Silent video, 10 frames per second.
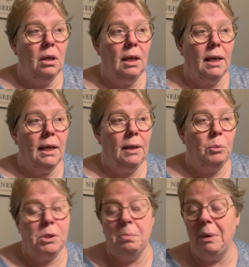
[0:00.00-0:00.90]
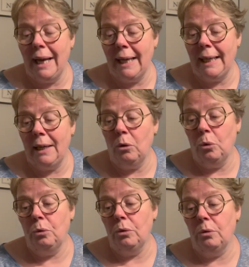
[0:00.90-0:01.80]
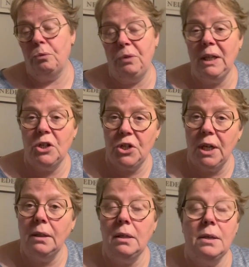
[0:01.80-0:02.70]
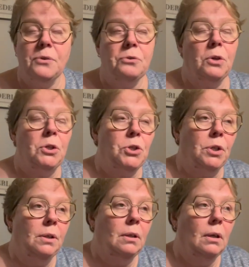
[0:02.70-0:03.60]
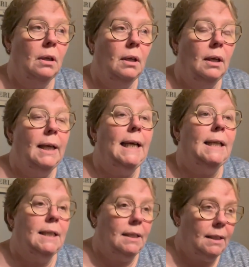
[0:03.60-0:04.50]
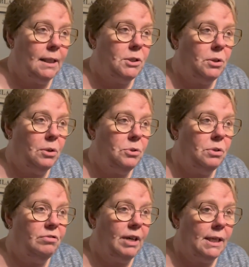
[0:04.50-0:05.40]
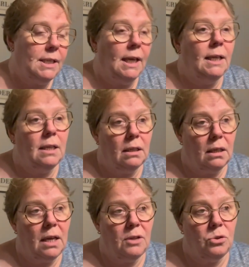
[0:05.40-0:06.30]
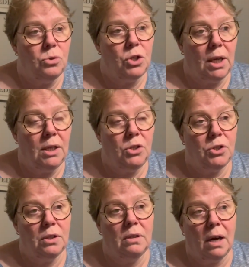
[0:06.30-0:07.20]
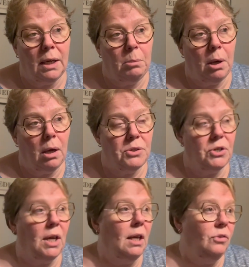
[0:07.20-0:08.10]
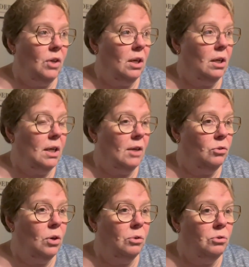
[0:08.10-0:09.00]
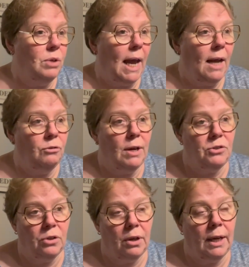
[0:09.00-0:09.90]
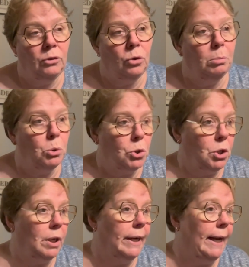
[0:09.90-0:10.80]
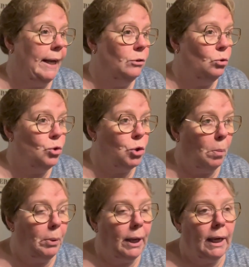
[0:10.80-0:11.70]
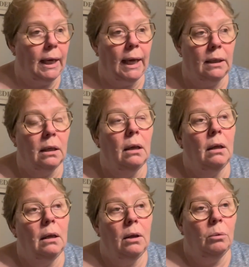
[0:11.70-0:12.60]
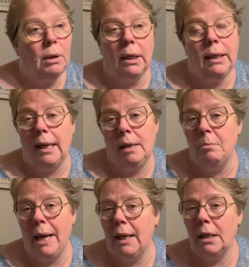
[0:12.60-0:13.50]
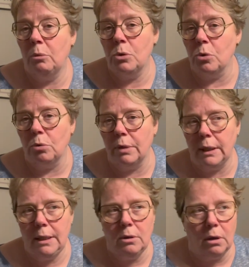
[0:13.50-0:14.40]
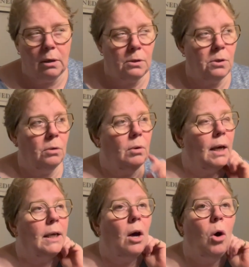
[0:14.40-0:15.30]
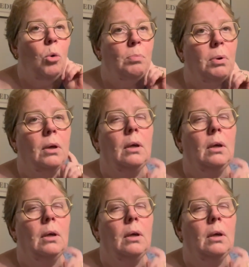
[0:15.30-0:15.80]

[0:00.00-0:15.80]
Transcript: I was planning on finishing the instruction, and then I had to go to the vet, and then I had to change the dye baths, and then I had to go to the hairdresser and to the butcher and do shopping. And when I came back, it was already dark. So I hope